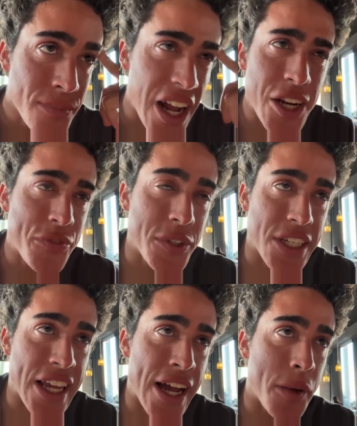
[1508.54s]
don't know if he was
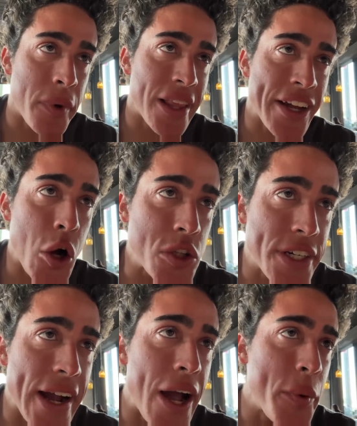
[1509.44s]
Italian, but like older
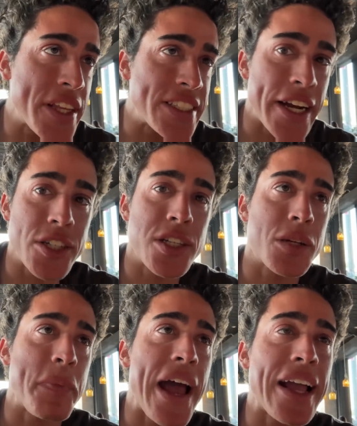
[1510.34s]
guy with his hair
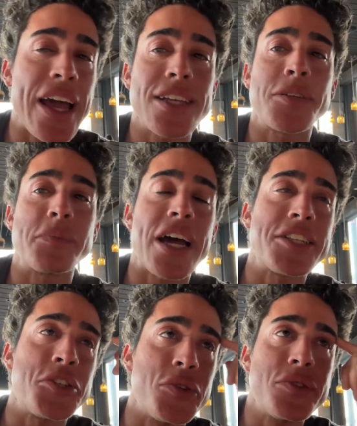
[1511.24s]
slicked back, had some
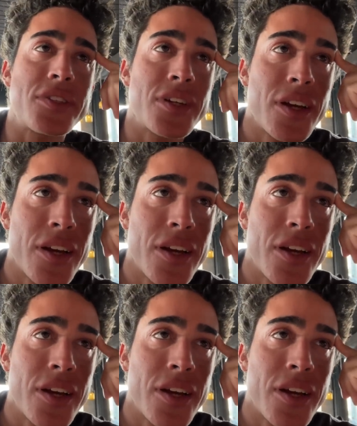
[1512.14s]
tattoos.